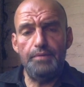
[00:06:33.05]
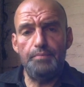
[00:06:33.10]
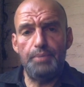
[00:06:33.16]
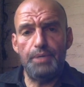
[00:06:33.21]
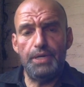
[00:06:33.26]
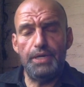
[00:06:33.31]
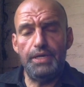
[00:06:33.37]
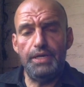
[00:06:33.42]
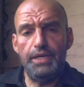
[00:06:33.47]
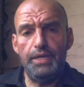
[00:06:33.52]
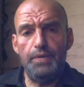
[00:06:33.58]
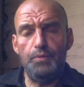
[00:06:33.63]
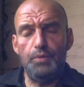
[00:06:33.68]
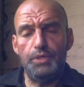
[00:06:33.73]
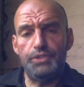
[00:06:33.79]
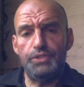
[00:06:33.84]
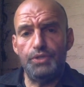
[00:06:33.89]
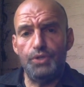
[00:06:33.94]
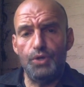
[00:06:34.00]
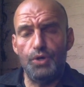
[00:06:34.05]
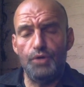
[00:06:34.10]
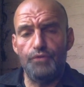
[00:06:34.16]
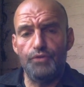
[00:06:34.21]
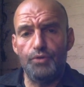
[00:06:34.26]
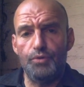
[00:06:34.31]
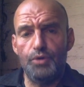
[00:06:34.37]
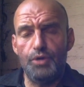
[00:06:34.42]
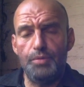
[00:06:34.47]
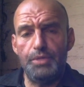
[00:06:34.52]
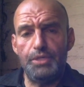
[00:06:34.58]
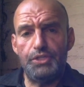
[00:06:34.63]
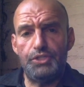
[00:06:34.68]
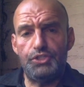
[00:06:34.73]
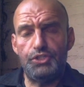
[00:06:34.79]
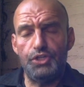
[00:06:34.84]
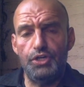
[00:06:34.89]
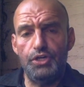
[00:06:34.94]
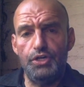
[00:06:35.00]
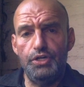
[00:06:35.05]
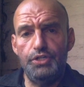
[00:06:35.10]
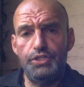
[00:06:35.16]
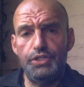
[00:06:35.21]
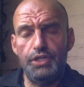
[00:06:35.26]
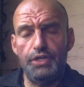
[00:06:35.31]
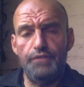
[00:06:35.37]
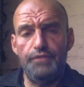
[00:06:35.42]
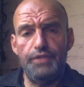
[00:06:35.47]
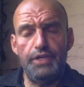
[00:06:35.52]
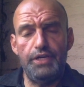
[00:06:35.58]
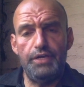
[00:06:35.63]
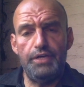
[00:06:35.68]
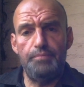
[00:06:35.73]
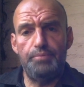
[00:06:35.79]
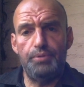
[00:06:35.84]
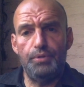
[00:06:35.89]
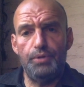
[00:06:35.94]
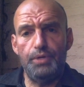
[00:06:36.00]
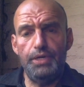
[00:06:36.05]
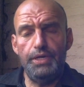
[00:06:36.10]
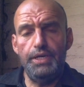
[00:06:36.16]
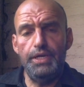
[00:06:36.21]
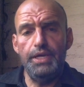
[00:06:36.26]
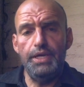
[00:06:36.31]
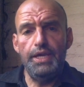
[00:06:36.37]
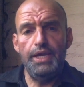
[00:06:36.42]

But it was an overwhelming surge of the unemployed,